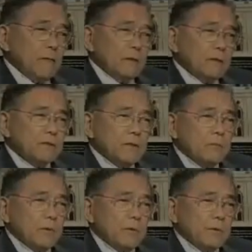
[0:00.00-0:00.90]
is
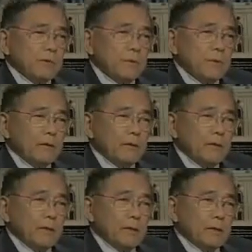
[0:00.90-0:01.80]
somewhere in the
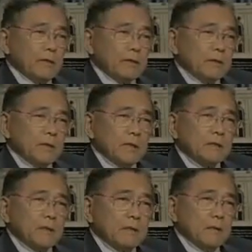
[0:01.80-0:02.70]

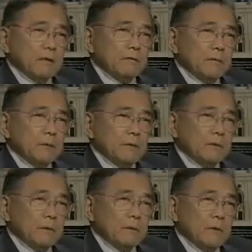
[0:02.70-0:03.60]
1,600
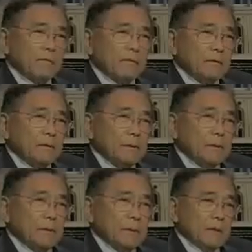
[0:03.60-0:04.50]
level,
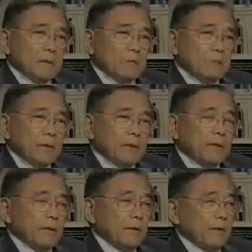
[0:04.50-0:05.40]
but
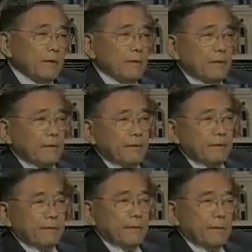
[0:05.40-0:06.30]
they're
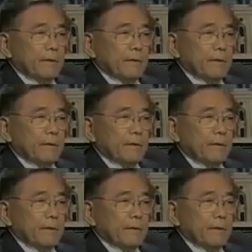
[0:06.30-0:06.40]
on